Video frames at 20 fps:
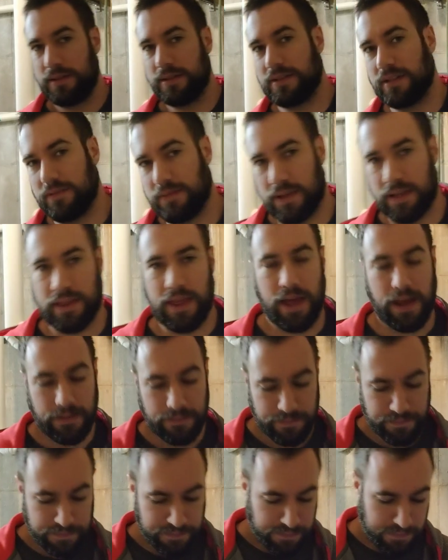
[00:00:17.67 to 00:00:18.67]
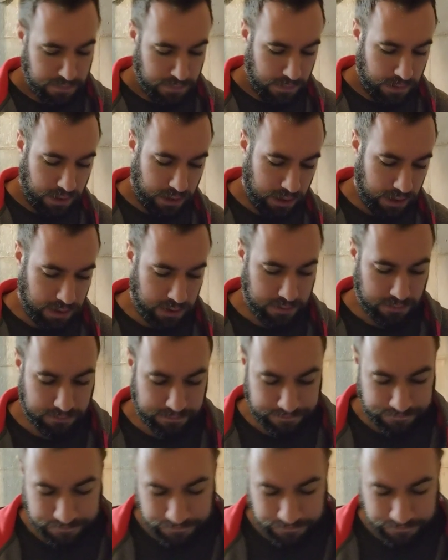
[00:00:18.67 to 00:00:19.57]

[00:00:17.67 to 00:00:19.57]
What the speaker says: stuff like that.